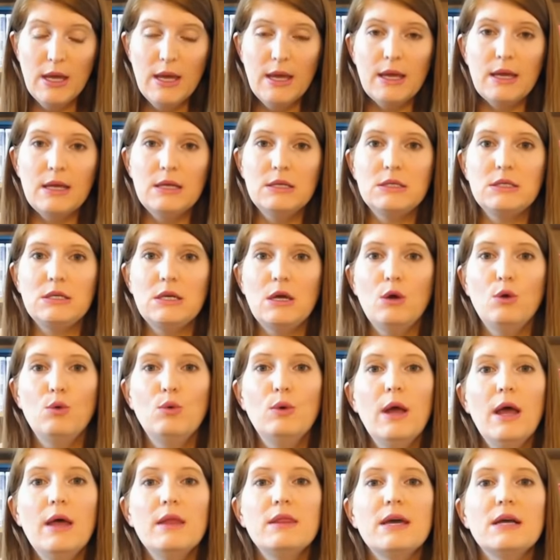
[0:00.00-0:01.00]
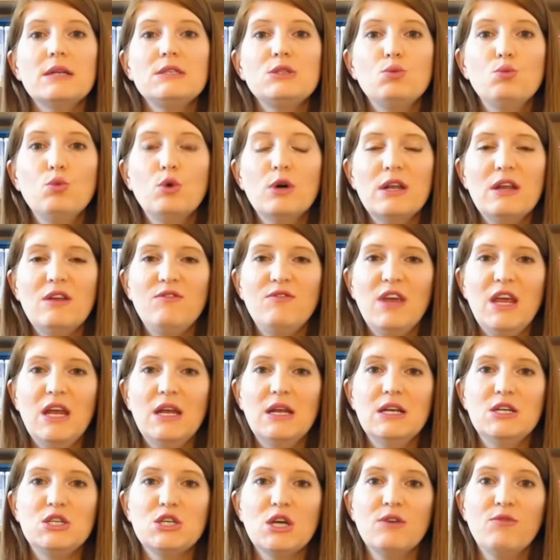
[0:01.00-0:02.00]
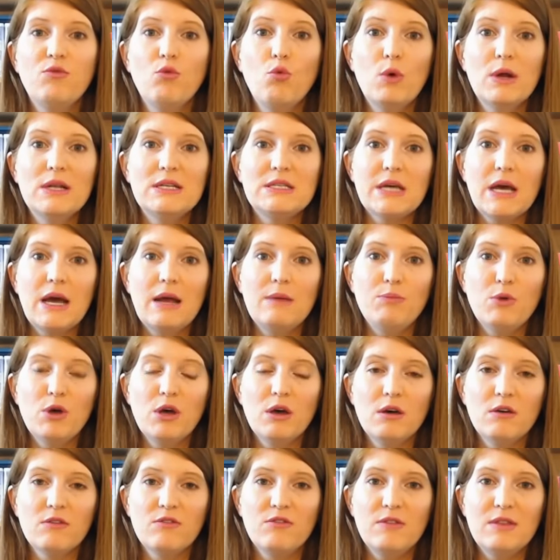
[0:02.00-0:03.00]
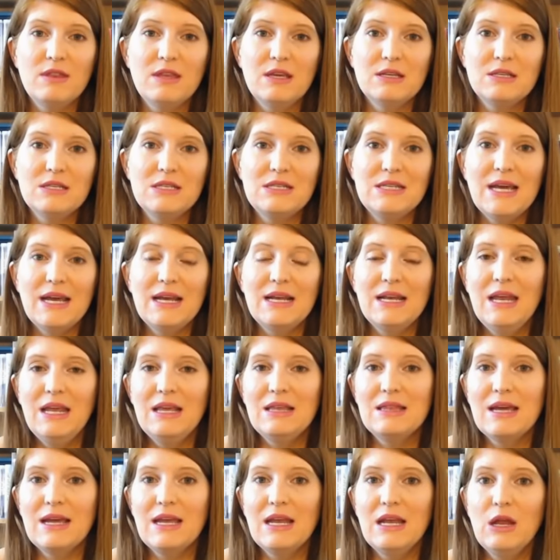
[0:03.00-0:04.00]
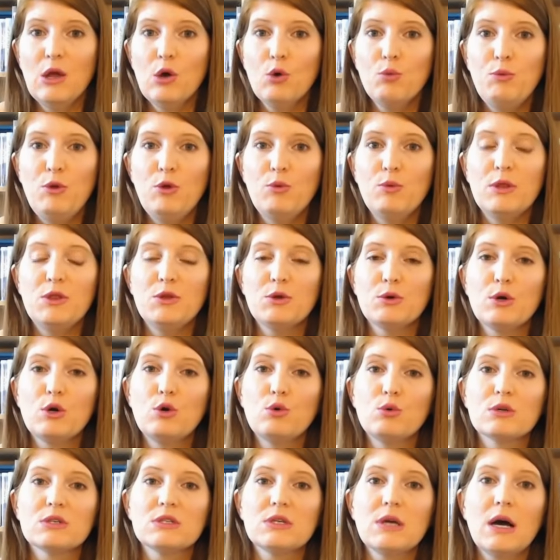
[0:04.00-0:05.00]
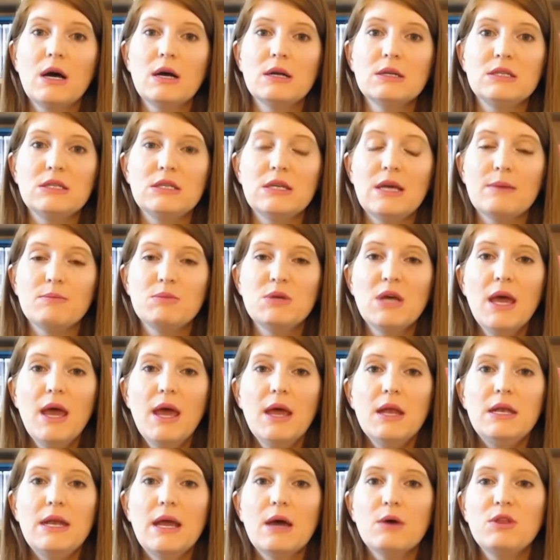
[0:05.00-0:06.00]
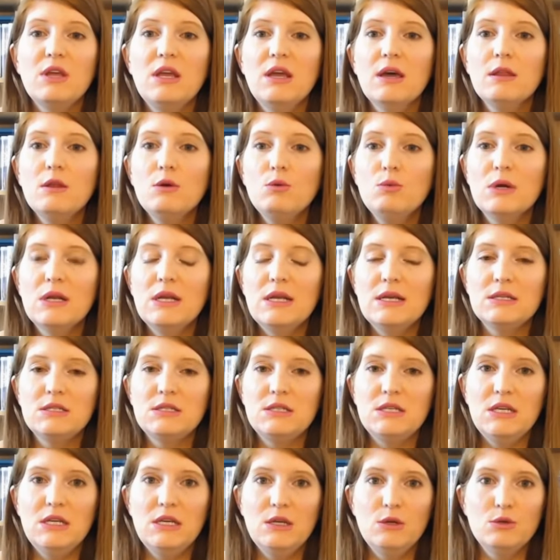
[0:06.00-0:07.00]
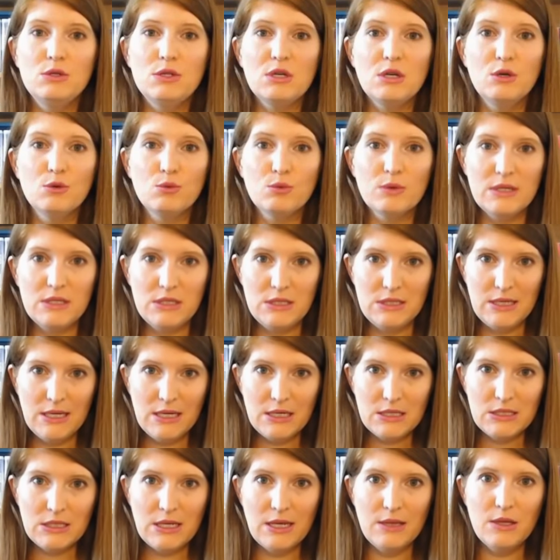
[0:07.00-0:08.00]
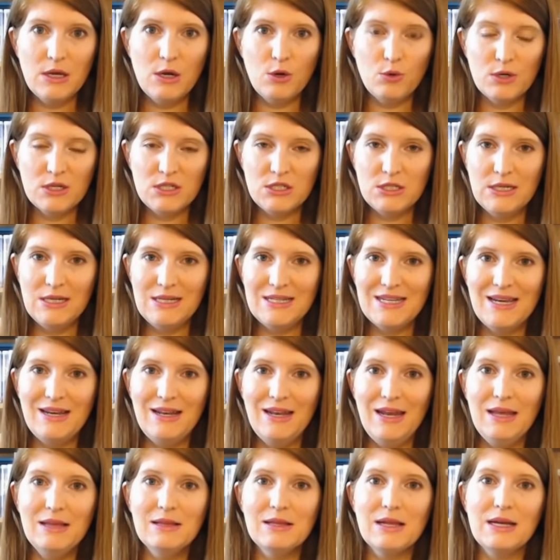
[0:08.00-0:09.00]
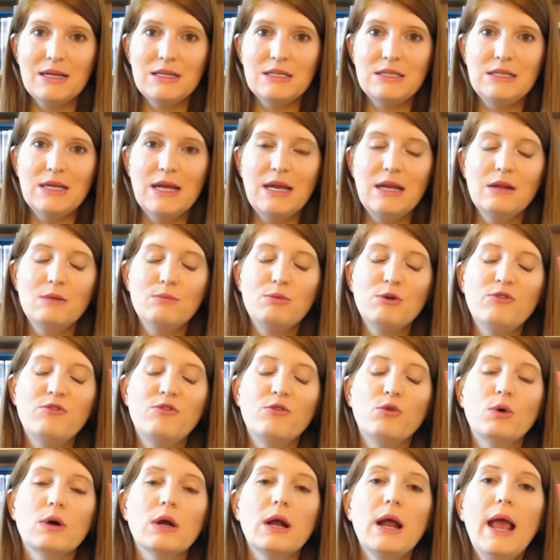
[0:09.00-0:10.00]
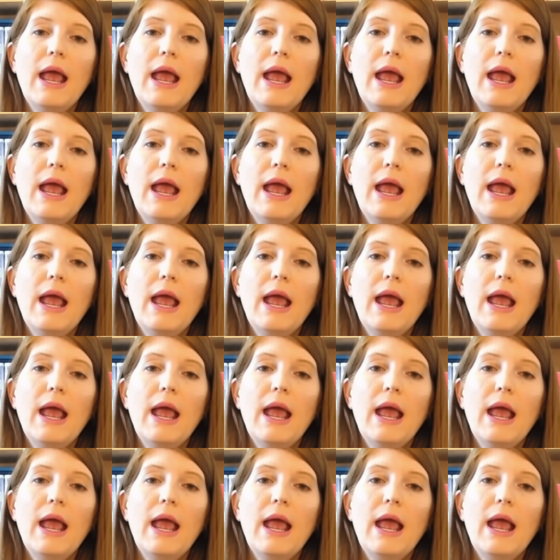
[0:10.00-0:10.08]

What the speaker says: And so that's one advantage of one type of this technique that can help you with your course concept. Now the other one is to use heuristics and the questioning technique, like stated before.